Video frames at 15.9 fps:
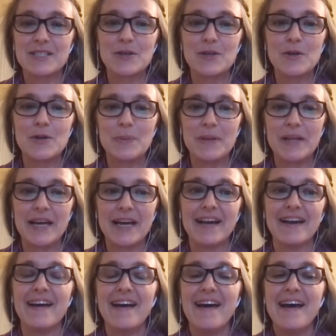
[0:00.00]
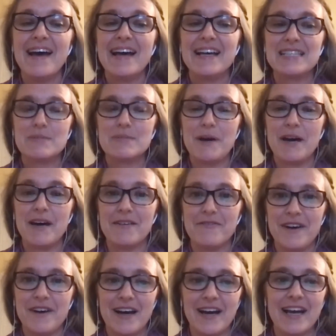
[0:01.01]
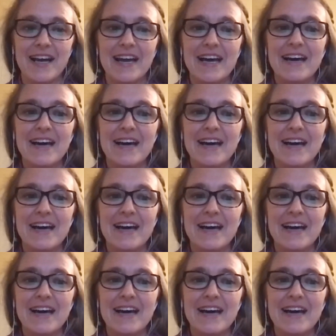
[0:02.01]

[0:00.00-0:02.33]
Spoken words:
Google Play, and Spotify.